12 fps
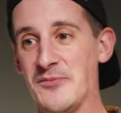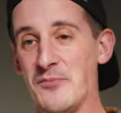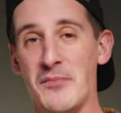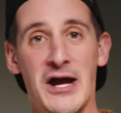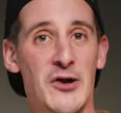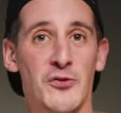
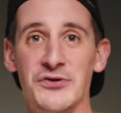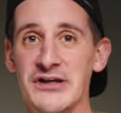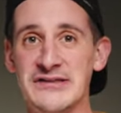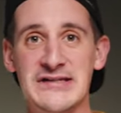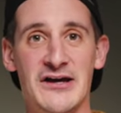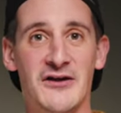My old
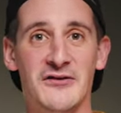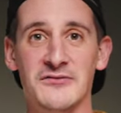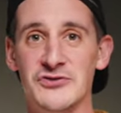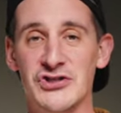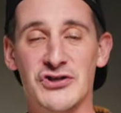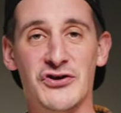
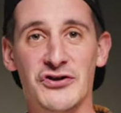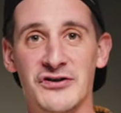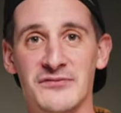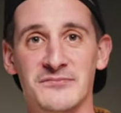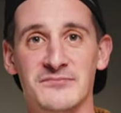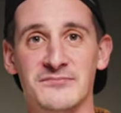Intel just couldn't